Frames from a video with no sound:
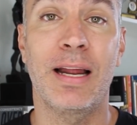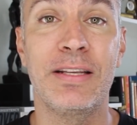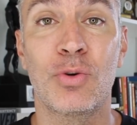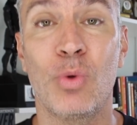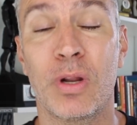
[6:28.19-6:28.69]

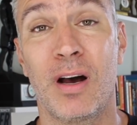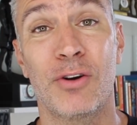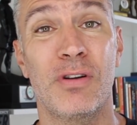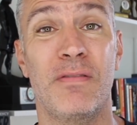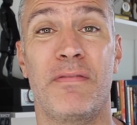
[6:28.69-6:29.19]
high school at
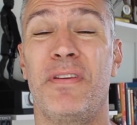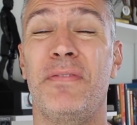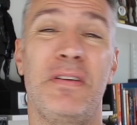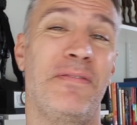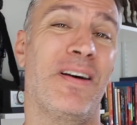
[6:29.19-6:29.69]

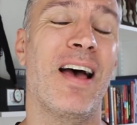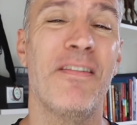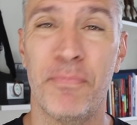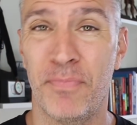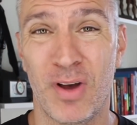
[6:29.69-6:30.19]

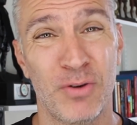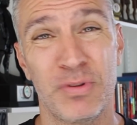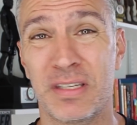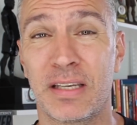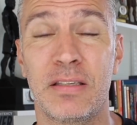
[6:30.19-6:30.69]
155,
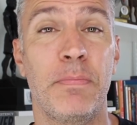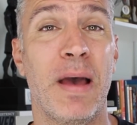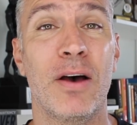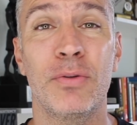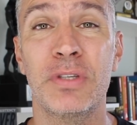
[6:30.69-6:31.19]
160
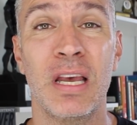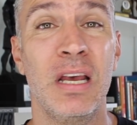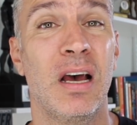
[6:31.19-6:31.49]
pounds.